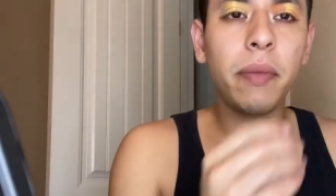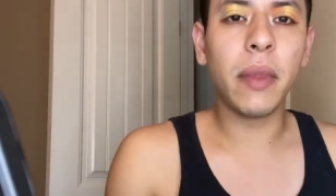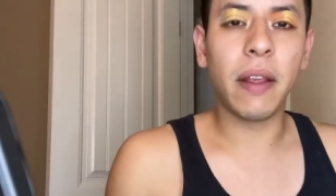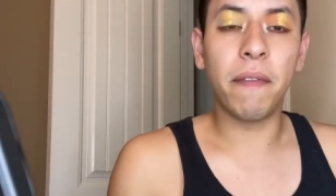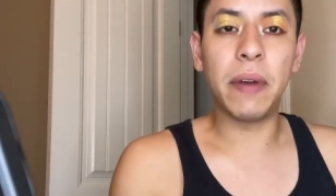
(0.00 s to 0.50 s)

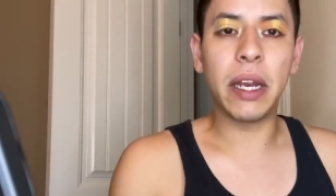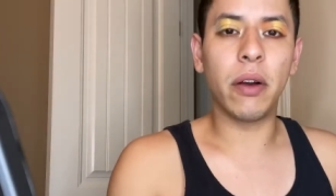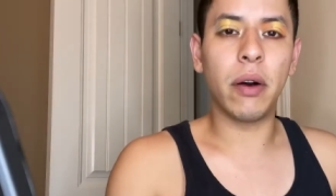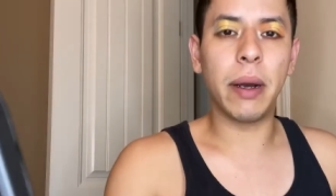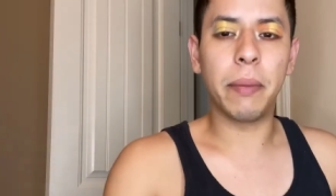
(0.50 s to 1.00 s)

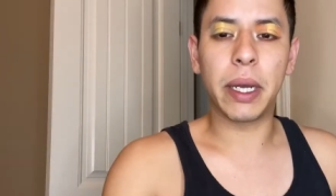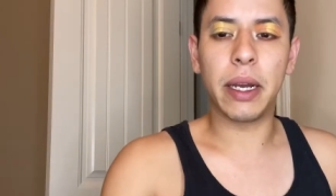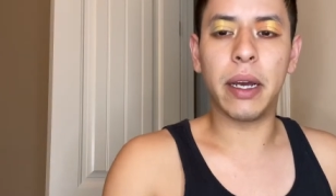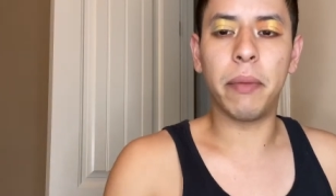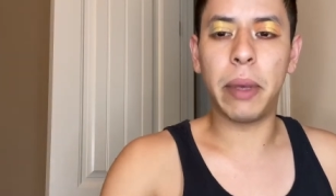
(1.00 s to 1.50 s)
video I'm
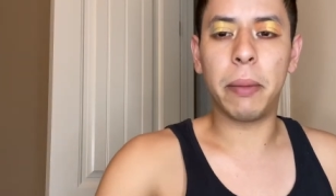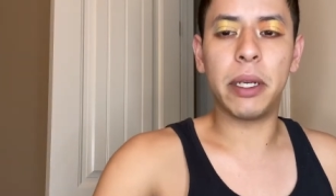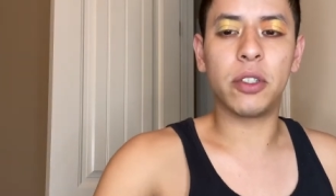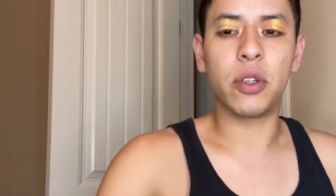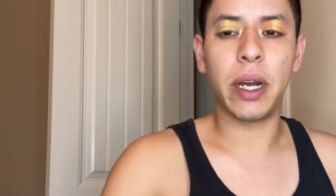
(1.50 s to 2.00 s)
gonna maybe
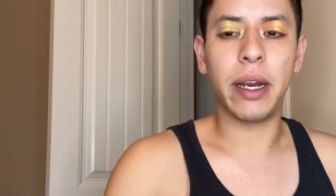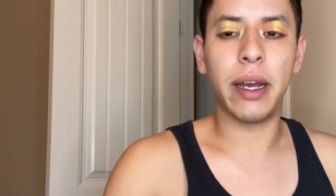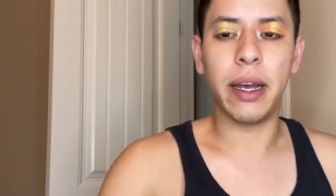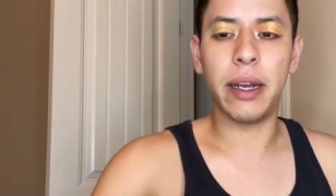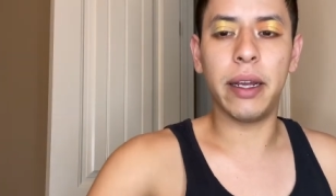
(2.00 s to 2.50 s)
try to
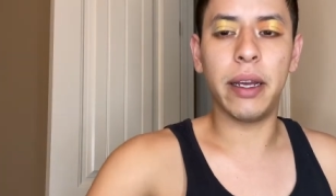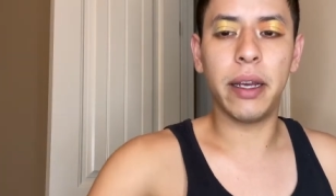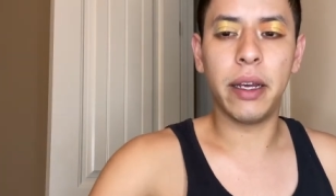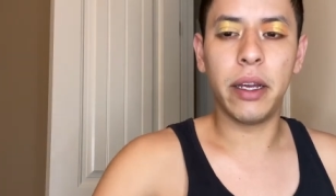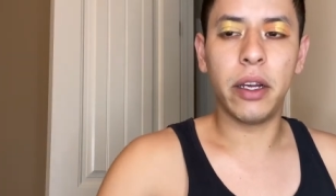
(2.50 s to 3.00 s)
edit
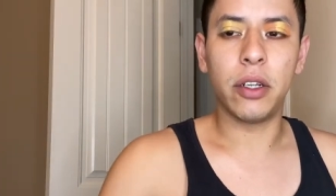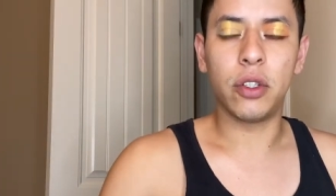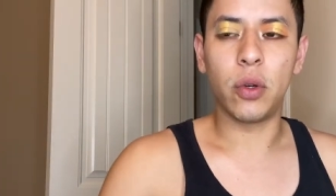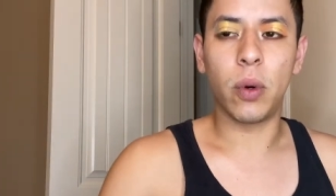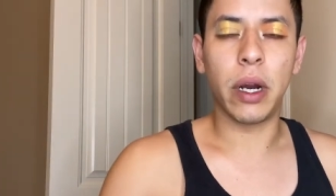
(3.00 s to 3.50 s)

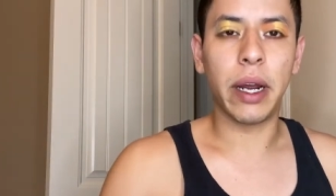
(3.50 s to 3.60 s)
to where I